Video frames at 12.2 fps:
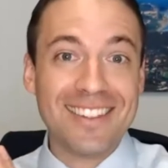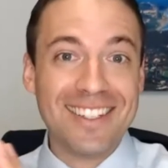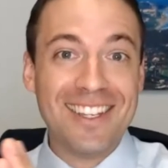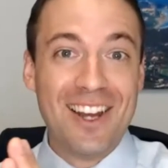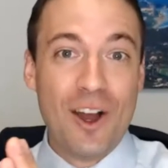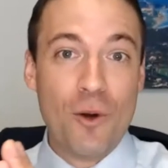
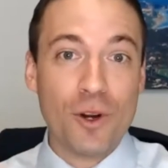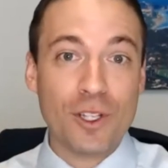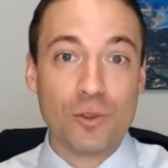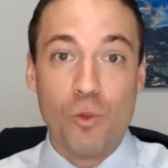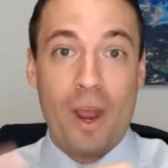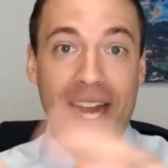you know, where
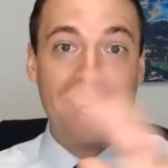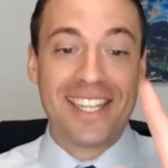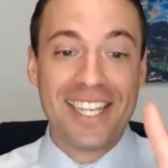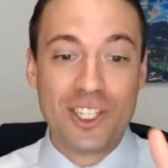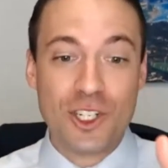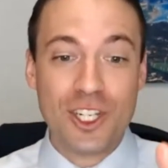it's white
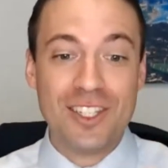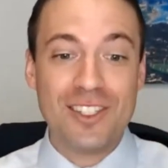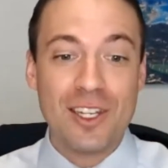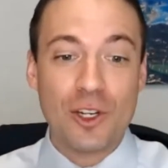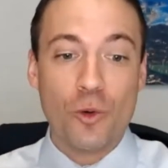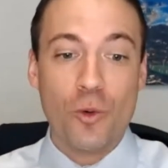kitchens
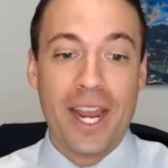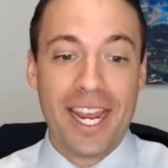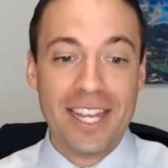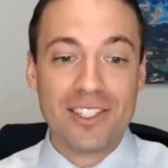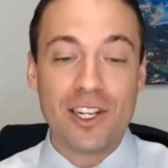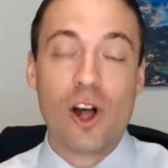and
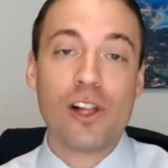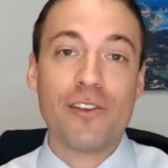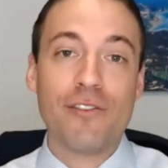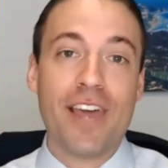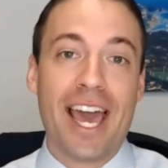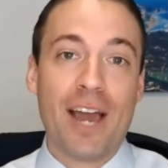grays and all of
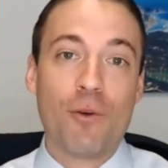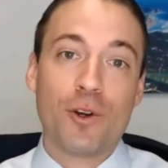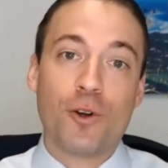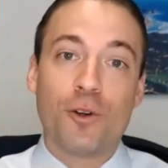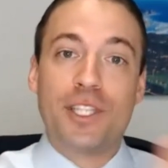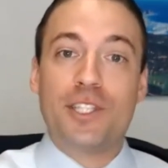that, where
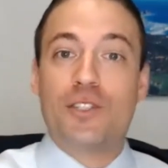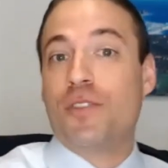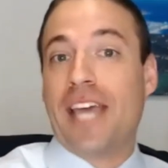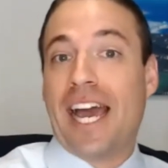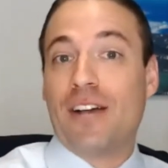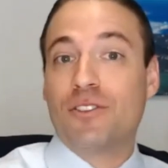early
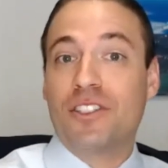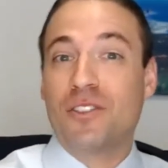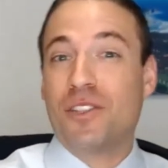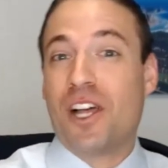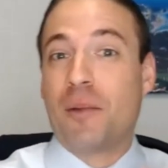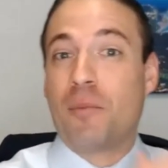2000s, a
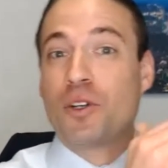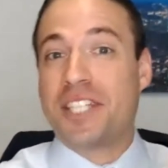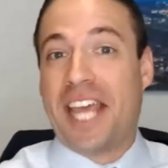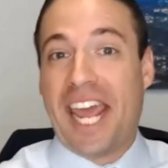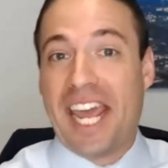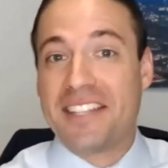lot more
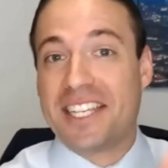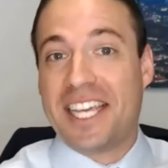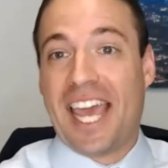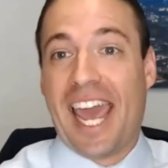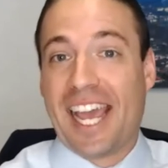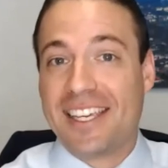tans and
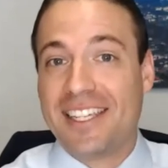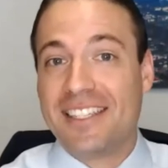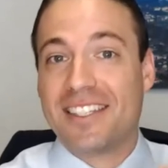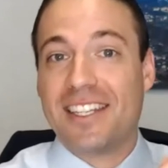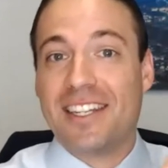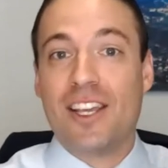khakis
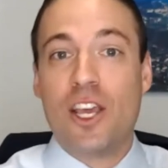and